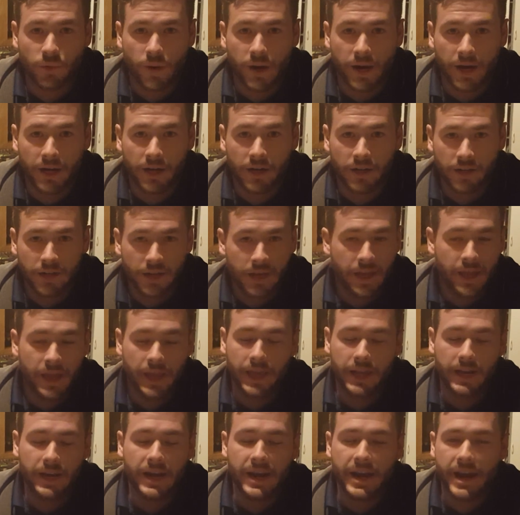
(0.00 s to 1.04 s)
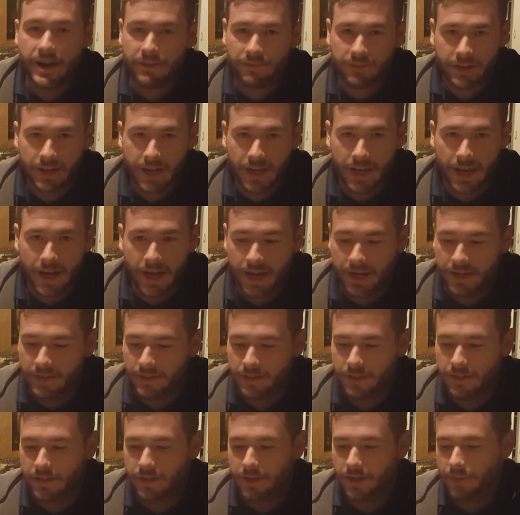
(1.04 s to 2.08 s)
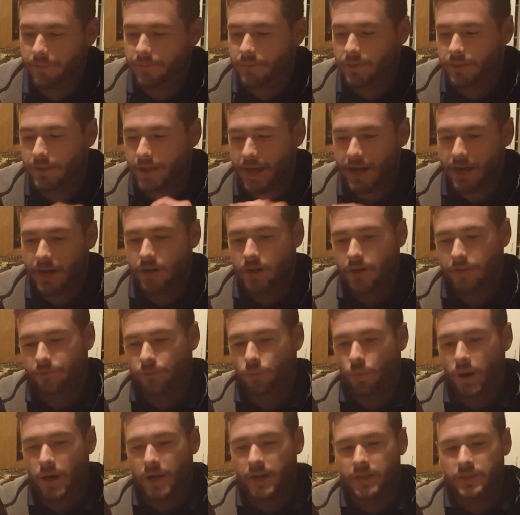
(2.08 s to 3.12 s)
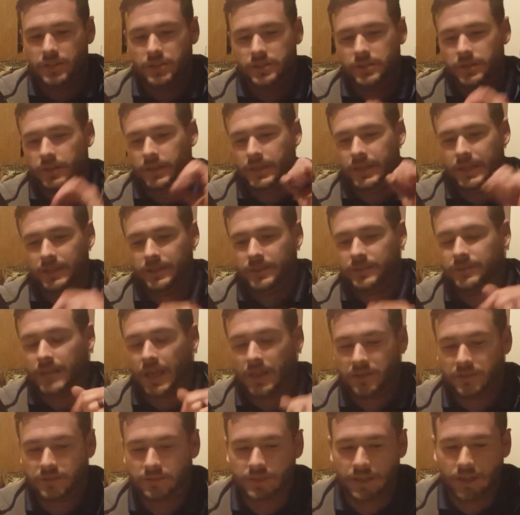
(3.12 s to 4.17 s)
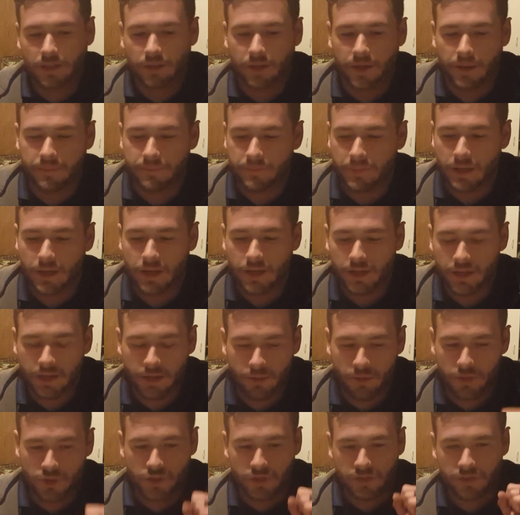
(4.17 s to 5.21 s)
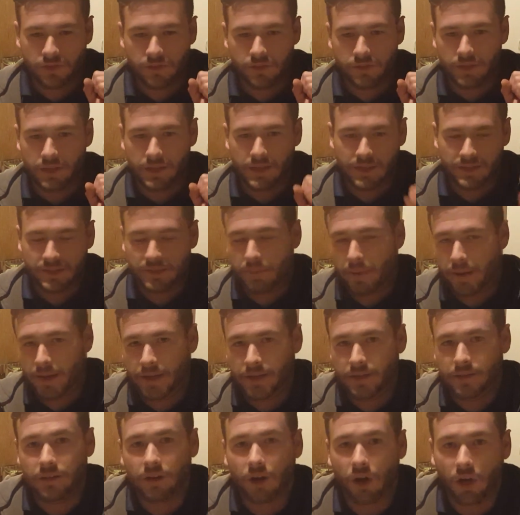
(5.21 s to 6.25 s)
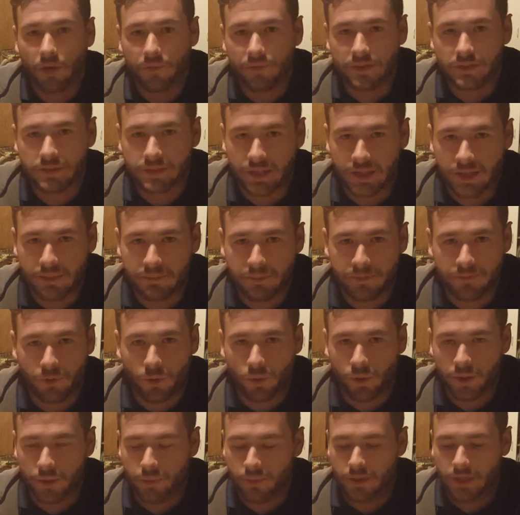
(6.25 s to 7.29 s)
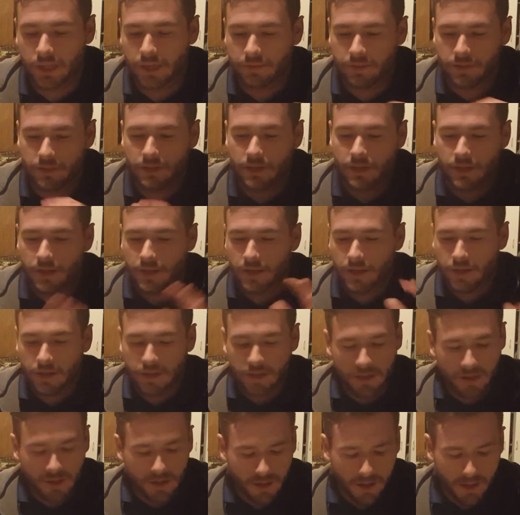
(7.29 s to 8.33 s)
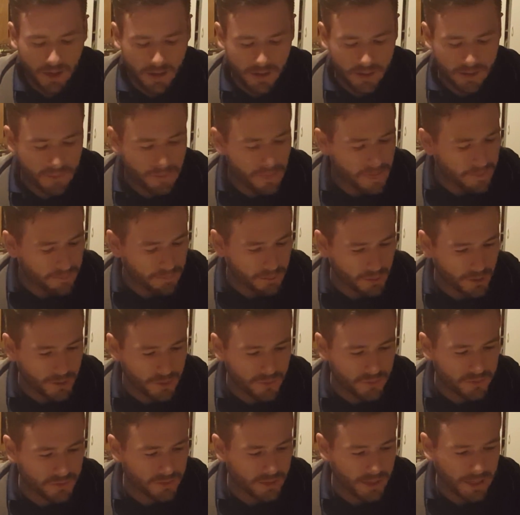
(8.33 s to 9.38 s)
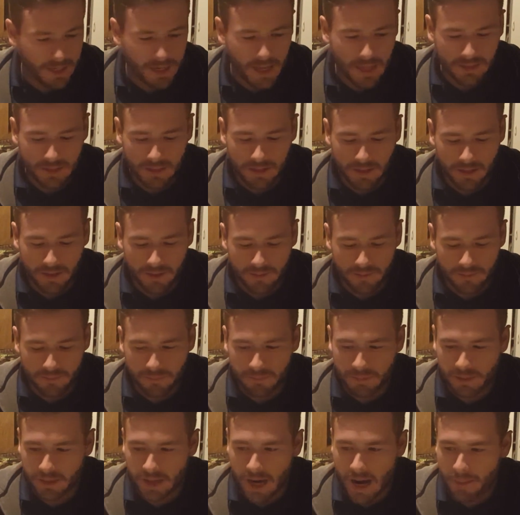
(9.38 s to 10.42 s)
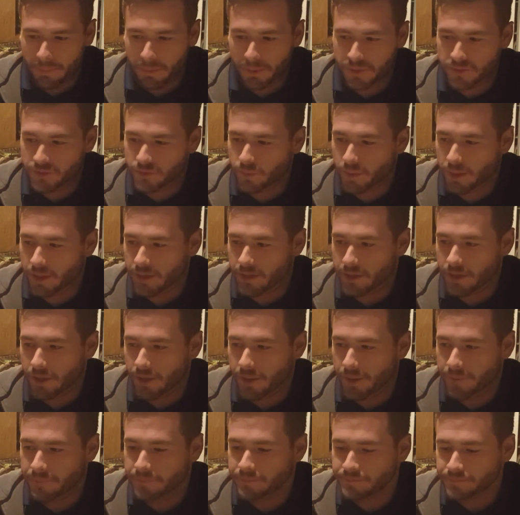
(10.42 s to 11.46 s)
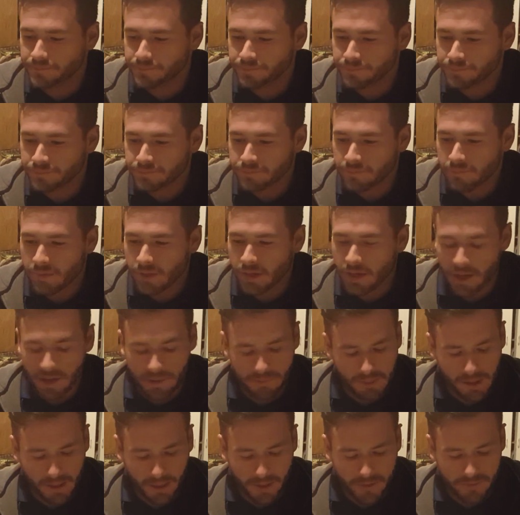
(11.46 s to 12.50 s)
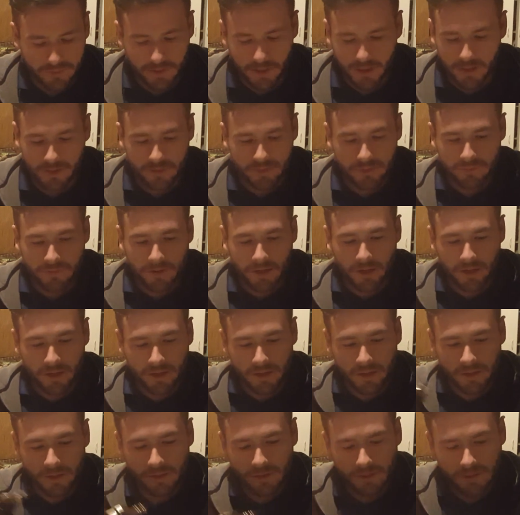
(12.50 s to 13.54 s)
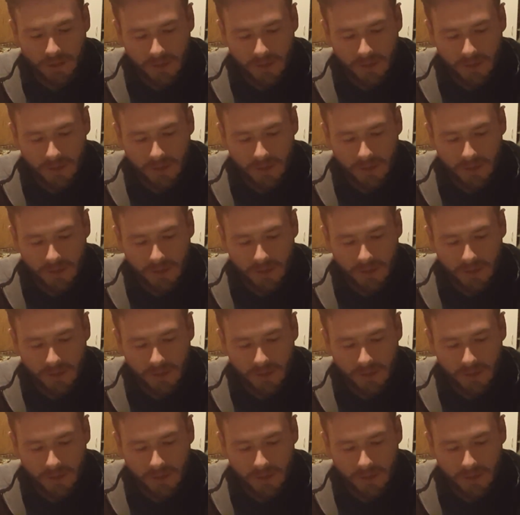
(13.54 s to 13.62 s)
wire, and it never got hot. Not enough wattage to heat stainless steel up. It would just dissipate all of its heat before it would even produce heat at the end. But copper is the way to go. Like I said, it's very,